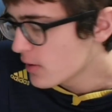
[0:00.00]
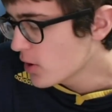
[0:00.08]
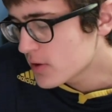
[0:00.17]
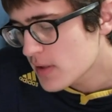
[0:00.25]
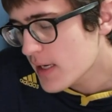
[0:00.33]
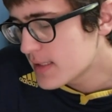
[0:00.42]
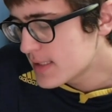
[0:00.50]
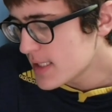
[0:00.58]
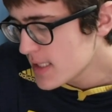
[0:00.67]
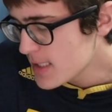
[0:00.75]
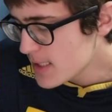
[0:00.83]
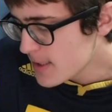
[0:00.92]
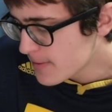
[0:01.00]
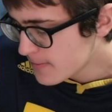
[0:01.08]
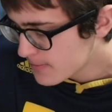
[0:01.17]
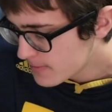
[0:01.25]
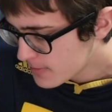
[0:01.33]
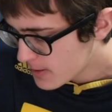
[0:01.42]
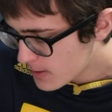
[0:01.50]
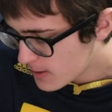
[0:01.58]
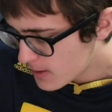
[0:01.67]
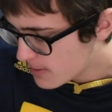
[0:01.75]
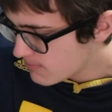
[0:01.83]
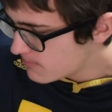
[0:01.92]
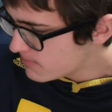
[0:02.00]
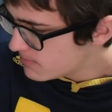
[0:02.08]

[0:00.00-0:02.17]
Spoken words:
it looks like tea. I